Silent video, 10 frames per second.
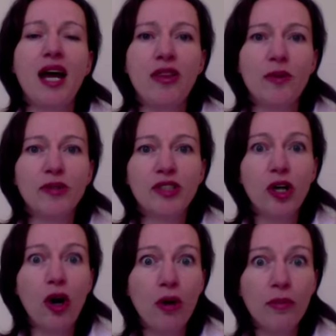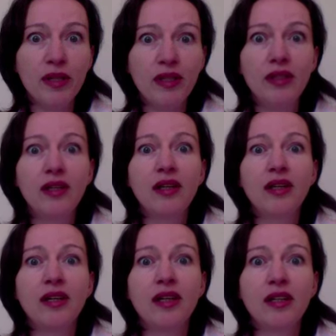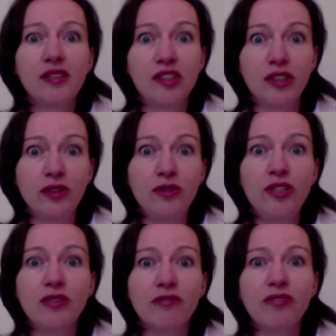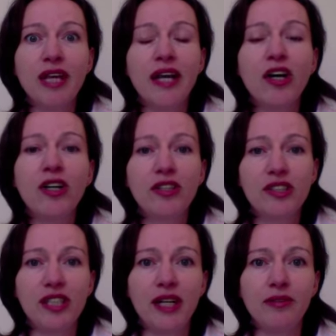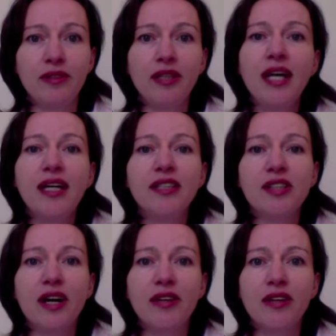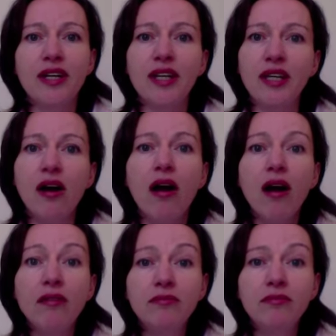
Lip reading: And the most common solution for that sound is either ER